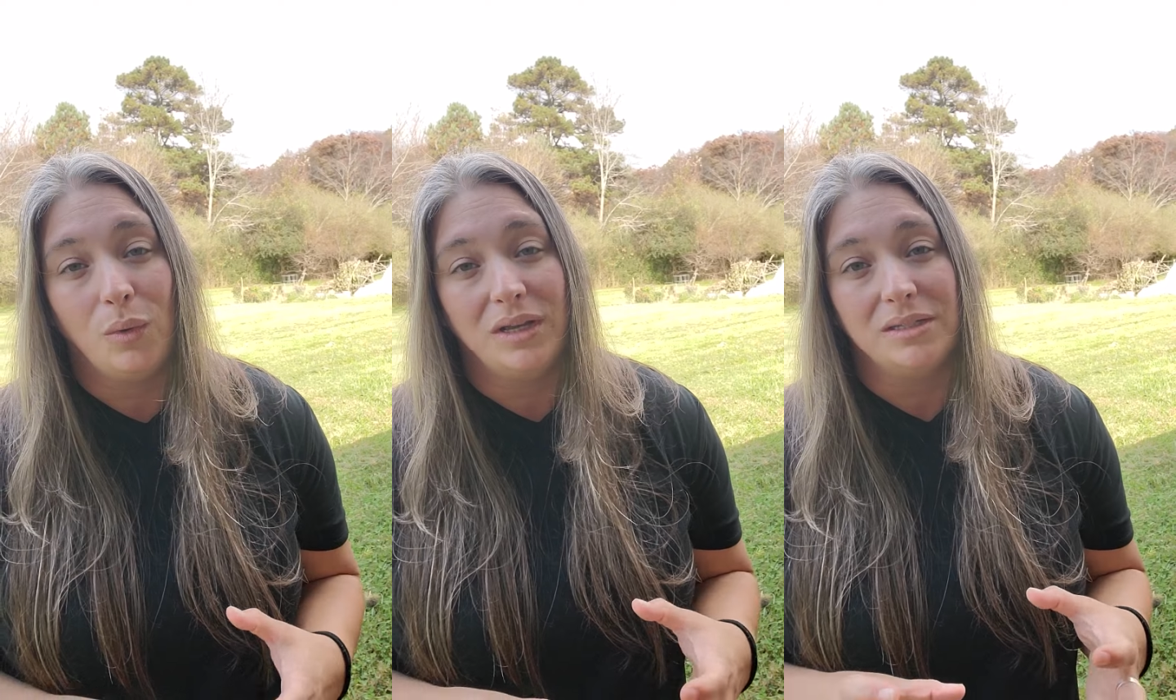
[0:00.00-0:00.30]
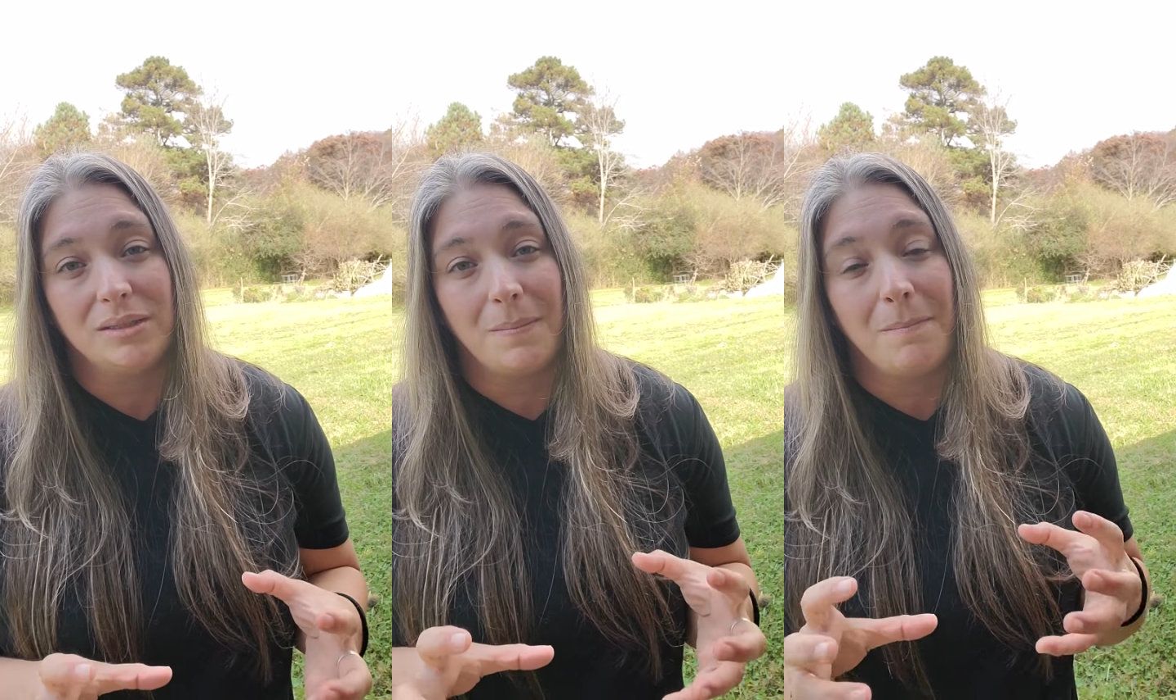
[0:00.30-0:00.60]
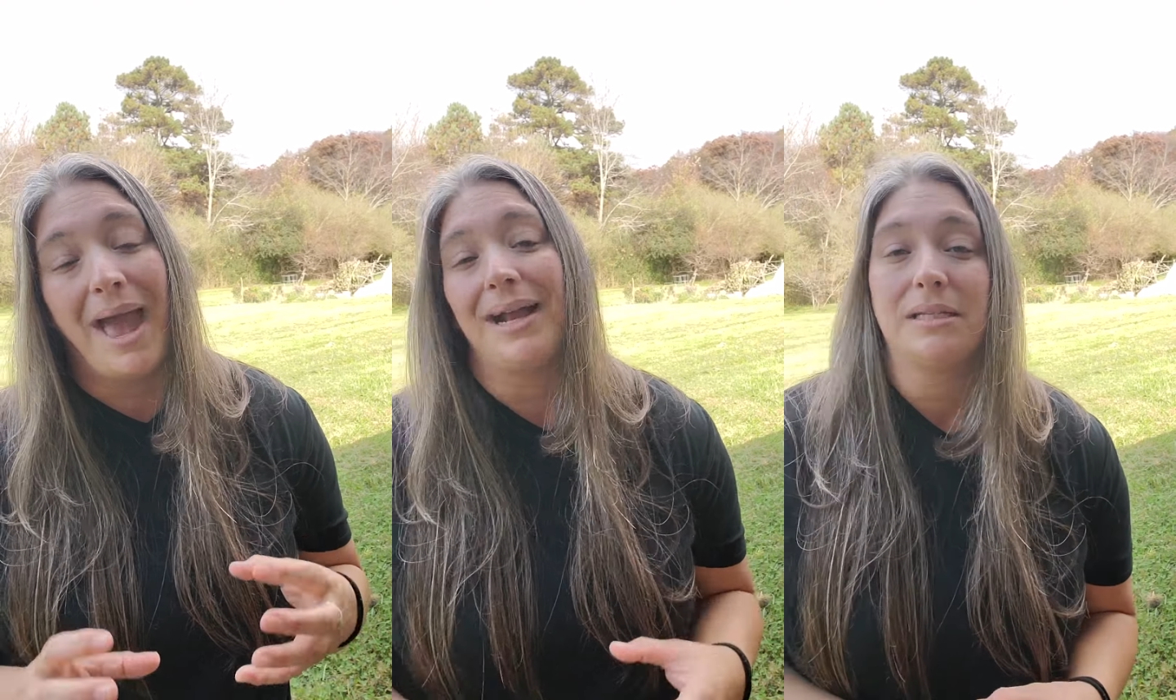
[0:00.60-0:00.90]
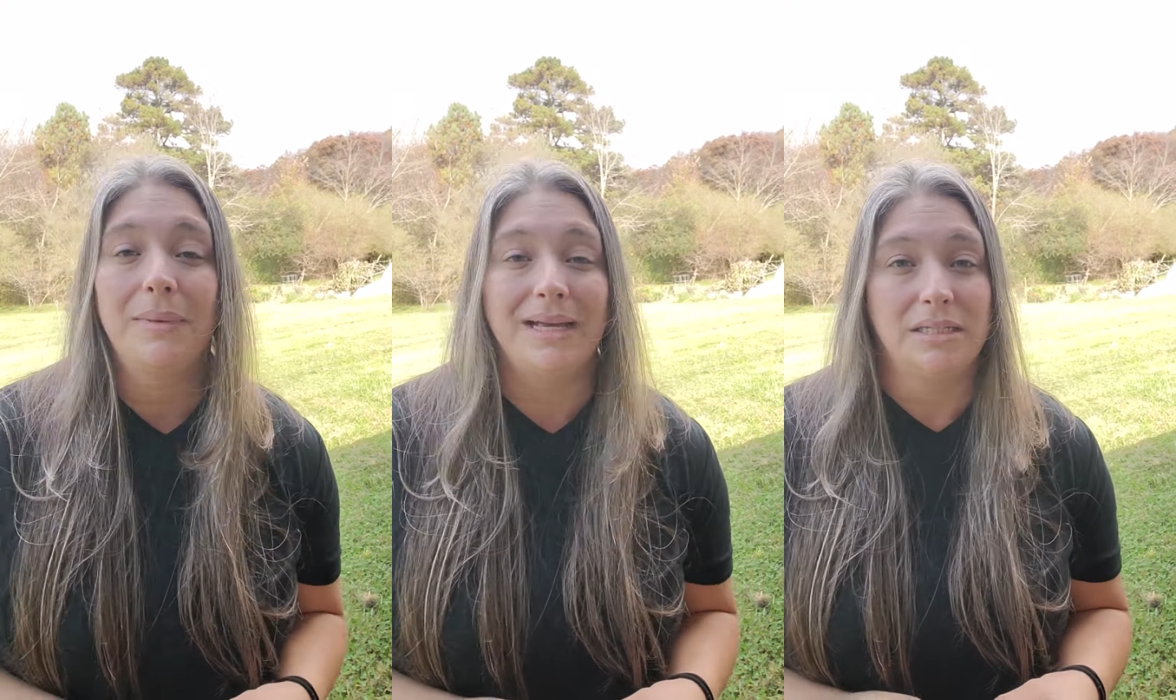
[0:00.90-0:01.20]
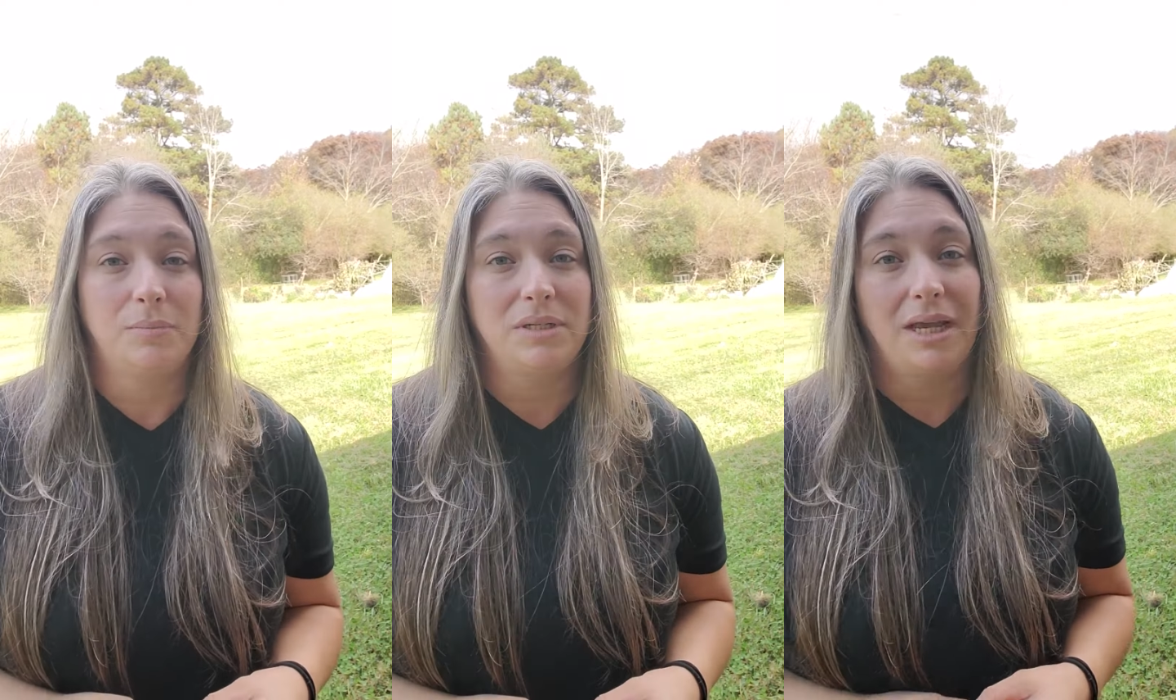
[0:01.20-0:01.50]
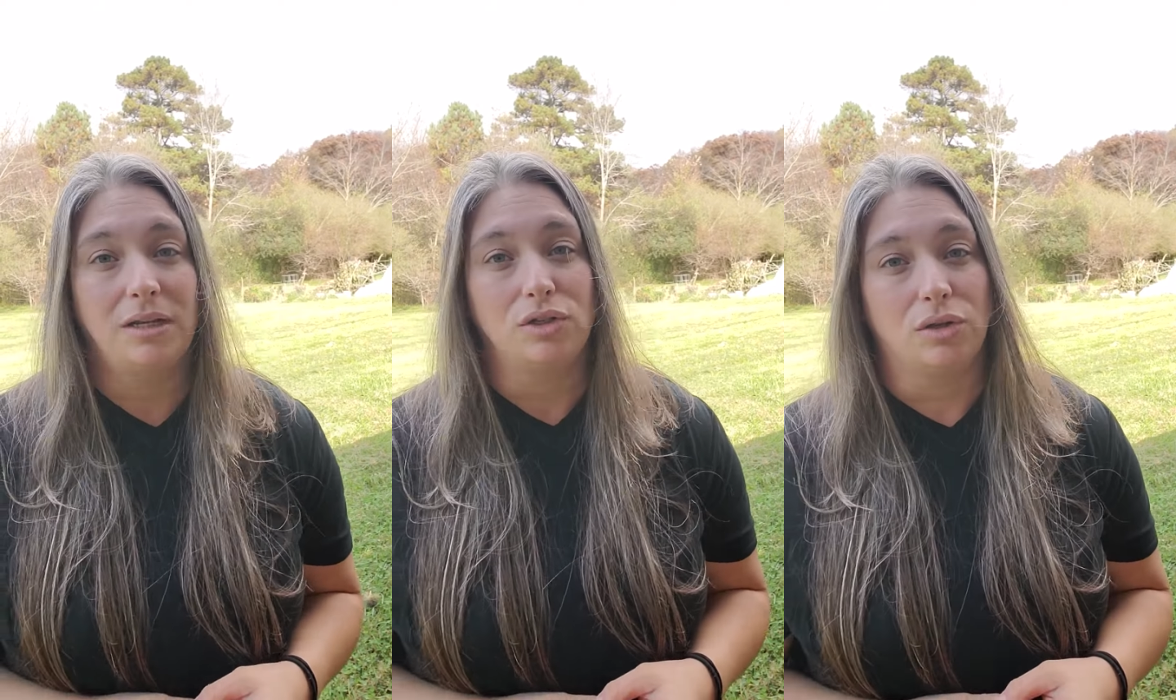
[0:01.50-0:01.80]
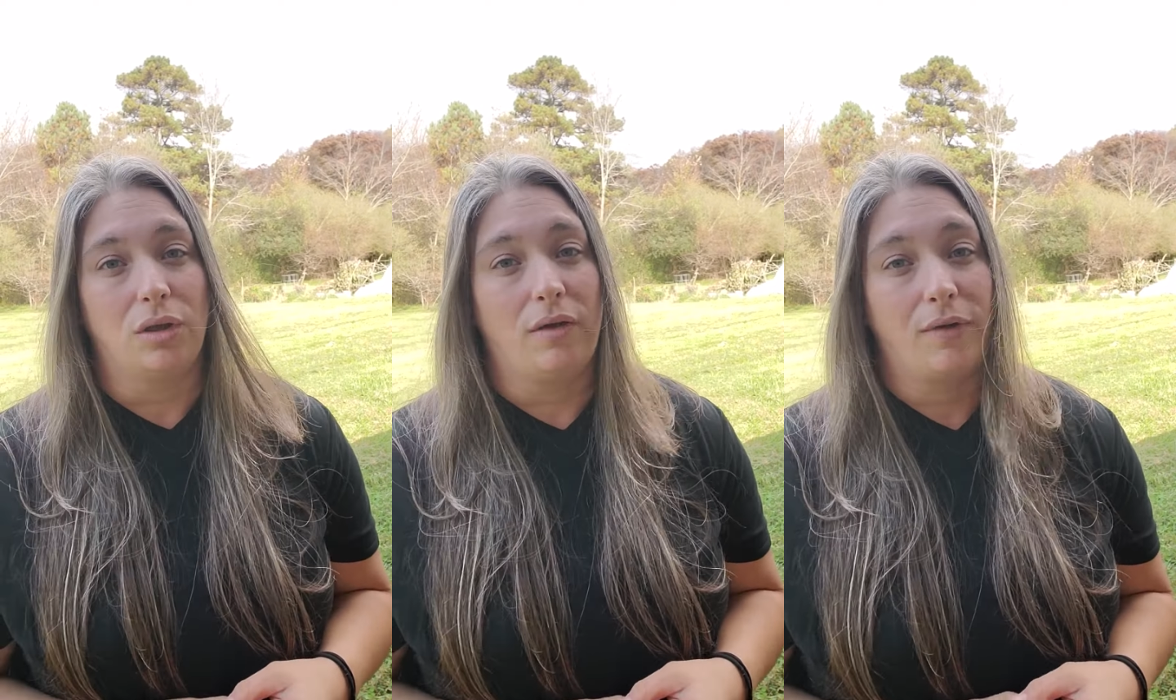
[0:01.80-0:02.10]
was maximize the
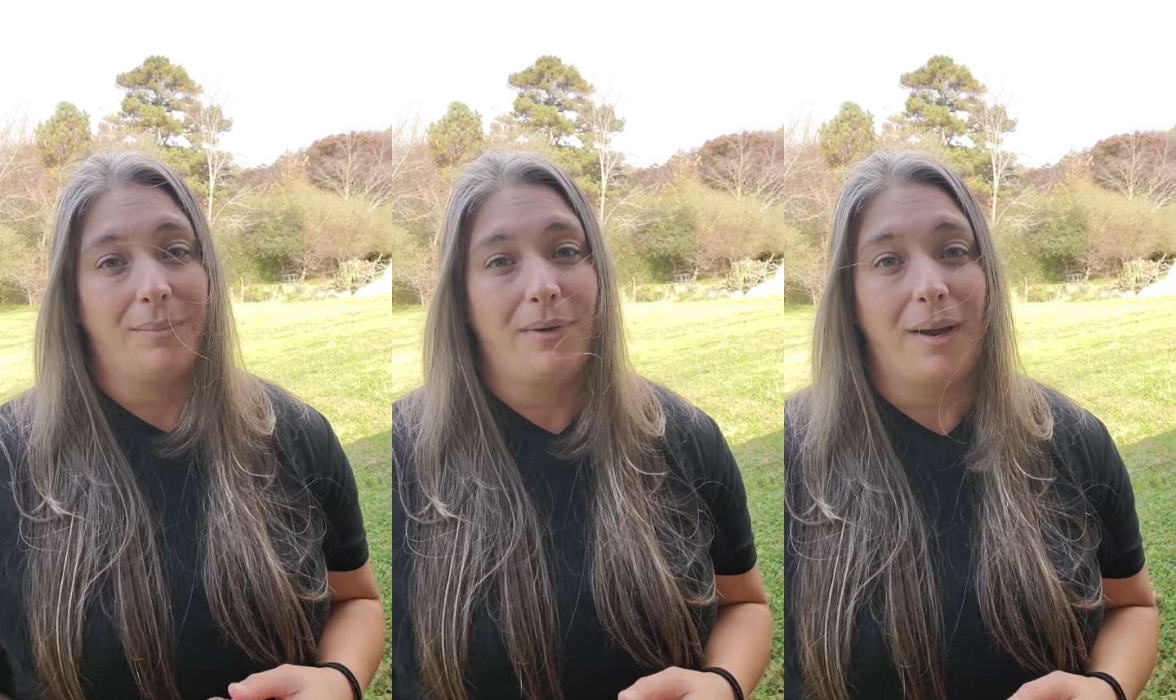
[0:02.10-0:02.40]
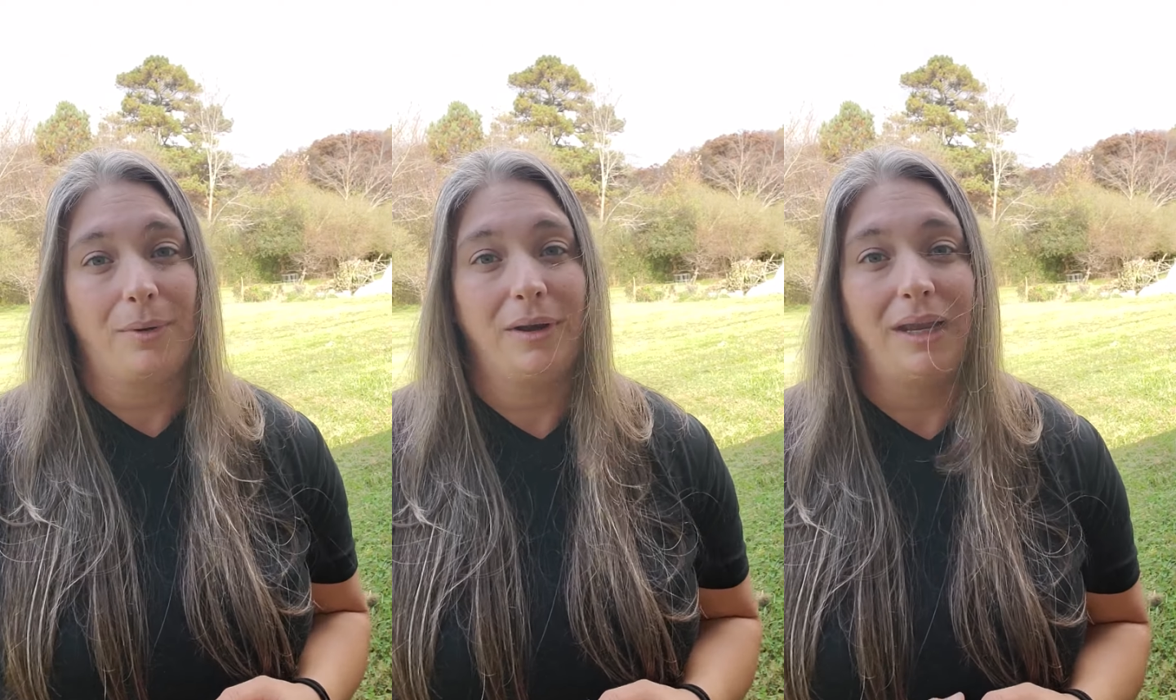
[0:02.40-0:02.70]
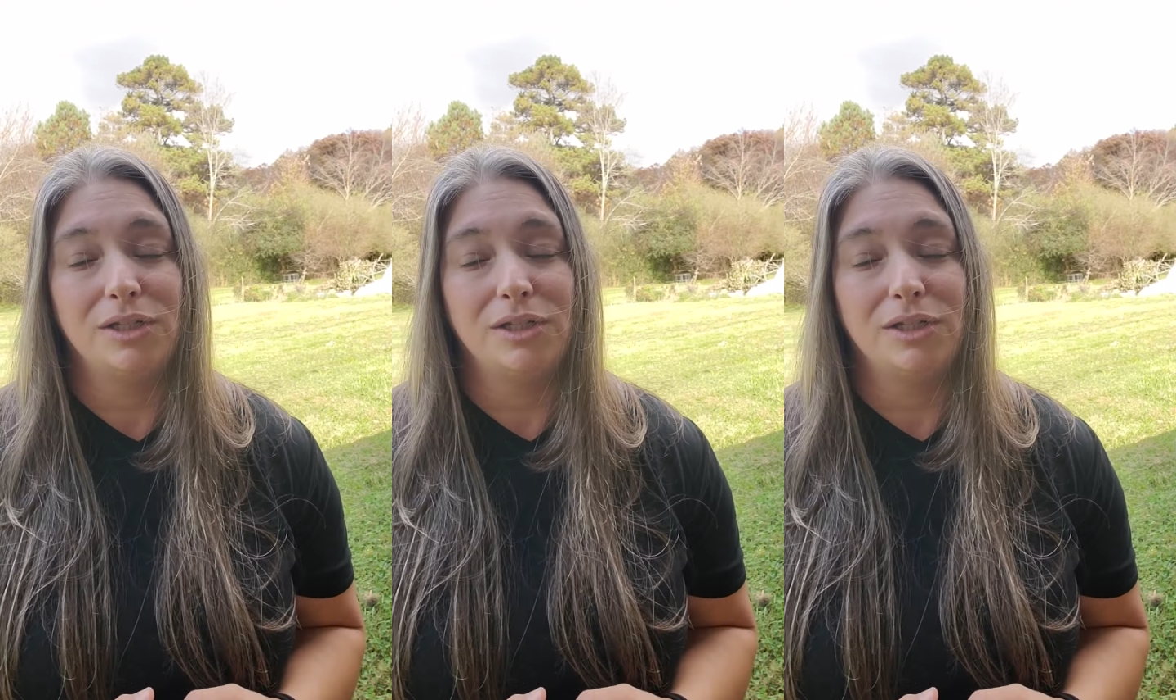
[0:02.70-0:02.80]
potential of our property.